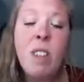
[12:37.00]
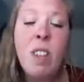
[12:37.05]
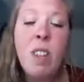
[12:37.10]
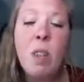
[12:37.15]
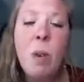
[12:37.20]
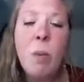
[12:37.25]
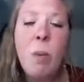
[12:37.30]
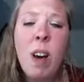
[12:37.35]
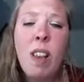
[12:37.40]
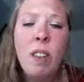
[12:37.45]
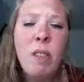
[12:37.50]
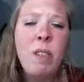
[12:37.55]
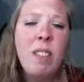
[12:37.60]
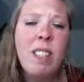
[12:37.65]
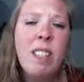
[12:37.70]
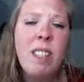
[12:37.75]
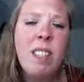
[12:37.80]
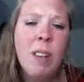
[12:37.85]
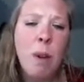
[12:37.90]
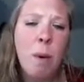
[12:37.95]
the weather
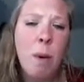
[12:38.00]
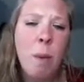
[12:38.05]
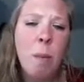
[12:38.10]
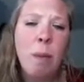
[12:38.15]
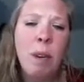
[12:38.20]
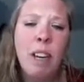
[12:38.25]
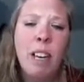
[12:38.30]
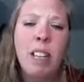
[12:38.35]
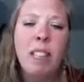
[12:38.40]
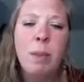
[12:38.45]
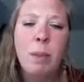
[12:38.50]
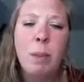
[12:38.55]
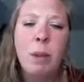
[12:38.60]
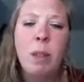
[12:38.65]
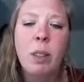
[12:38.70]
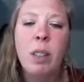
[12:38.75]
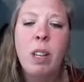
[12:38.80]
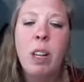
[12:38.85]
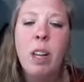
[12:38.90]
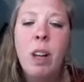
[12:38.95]
is so
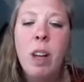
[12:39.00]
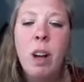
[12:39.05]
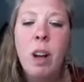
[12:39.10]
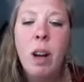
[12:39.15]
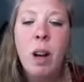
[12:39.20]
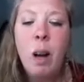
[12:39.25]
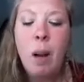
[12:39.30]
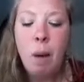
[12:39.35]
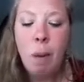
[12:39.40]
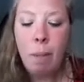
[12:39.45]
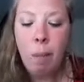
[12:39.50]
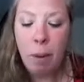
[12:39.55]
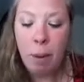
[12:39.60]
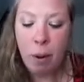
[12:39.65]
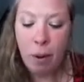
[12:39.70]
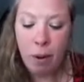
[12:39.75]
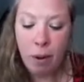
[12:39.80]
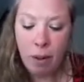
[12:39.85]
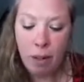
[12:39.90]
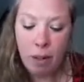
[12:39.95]
unpredictable.
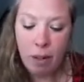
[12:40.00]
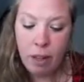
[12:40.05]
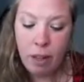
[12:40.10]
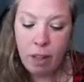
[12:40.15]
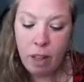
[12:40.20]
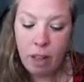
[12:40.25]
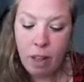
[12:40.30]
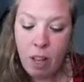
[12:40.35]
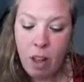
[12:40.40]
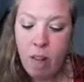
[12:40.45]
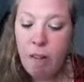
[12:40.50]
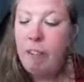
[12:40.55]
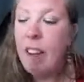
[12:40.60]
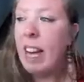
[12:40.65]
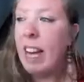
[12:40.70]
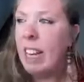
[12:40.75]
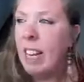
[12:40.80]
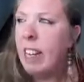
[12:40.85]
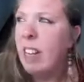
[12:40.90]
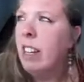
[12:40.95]
But
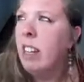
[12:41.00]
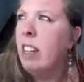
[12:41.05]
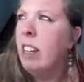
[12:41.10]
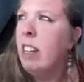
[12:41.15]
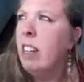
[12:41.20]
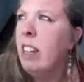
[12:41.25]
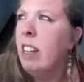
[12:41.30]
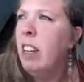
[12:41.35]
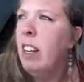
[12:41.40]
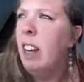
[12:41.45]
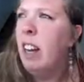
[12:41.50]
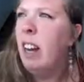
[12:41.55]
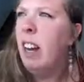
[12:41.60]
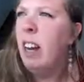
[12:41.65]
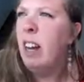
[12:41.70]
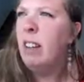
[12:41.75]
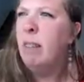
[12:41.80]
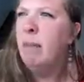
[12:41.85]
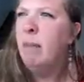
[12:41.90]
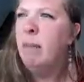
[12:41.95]
loving,
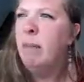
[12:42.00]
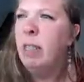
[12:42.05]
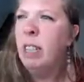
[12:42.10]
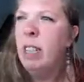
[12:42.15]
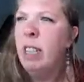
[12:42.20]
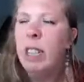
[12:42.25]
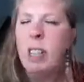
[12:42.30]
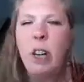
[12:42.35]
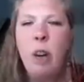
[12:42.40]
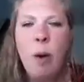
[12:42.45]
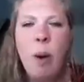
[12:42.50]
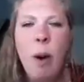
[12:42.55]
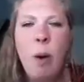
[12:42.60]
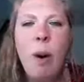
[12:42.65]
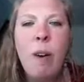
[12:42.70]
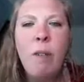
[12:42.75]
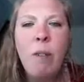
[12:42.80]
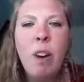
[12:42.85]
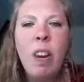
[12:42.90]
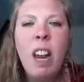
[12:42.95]
I don't know how
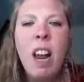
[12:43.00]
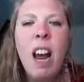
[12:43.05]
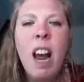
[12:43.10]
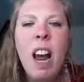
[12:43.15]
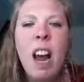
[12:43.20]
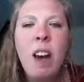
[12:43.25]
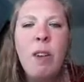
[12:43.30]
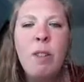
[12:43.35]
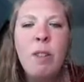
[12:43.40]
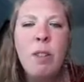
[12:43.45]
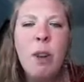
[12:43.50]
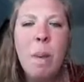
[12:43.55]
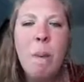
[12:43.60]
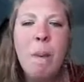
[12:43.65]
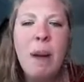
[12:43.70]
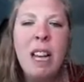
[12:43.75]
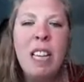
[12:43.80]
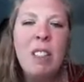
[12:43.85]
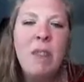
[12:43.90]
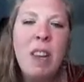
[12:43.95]
everyone's got
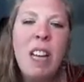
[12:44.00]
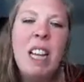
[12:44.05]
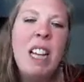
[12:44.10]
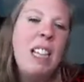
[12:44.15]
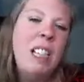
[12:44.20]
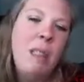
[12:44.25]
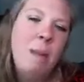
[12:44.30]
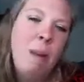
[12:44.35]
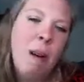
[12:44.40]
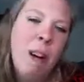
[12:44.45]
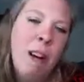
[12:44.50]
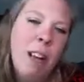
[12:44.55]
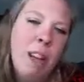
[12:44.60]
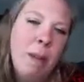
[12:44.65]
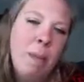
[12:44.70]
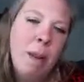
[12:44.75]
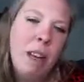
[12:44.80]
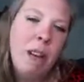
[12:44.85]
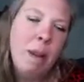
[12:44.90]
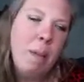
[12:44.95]
mixed feelings about it at the
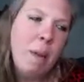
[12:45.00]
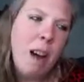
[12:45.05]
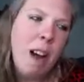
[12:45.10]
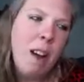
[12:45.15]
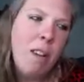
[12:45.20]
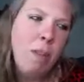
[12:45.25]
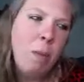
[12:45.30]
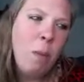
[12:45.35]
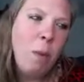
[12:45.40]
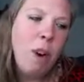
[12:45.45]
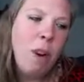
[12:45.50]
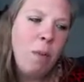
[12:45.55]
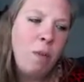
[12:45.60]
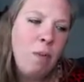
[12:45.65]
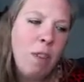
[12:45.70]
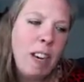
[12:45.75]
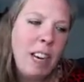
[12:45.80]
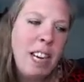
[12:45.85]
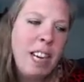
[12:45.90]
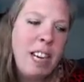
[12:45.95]
minute, but I, for one, am
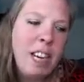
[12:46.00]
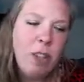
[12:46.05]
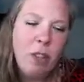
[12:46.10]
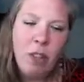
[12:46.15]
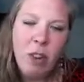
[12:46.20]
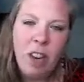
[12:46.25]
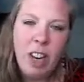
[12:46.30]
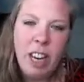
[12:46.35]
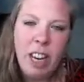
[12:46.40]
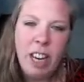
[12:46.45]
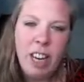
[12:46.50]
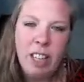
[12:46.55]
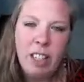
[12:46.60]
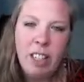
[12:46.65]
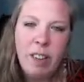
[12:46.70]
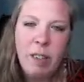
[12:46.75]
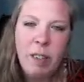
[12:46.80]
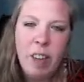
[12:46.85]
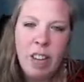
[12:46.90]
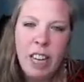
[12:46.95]
really enjoying
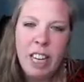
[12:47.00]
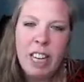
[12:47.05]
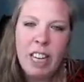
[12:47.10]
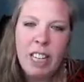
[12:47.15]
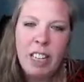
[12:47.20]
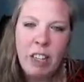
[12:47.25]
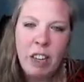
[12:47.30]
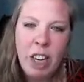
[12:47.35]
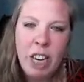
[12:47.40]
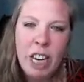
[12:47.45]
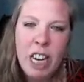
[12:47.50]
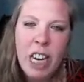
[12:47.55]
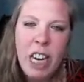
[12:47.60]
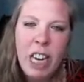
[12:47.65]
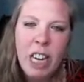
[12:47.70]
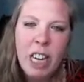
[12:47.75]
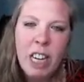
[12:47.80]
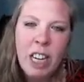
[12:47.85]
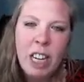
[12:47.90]
the fact that it's sunny.